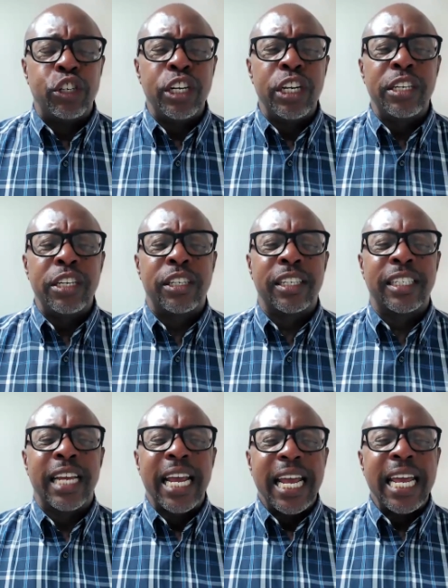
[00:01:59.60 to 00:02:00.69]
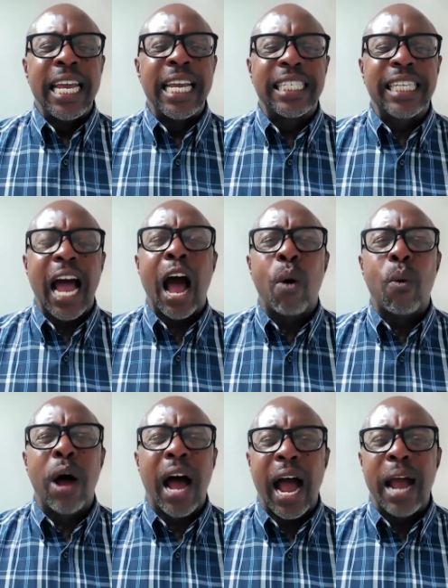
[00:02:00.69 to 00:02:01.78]
Jesus is
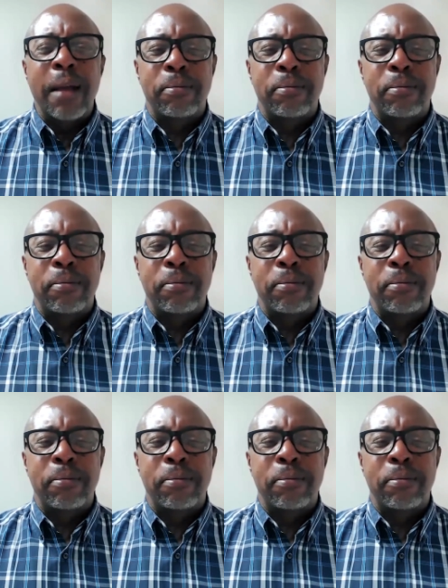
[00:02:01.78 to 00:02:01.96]
our high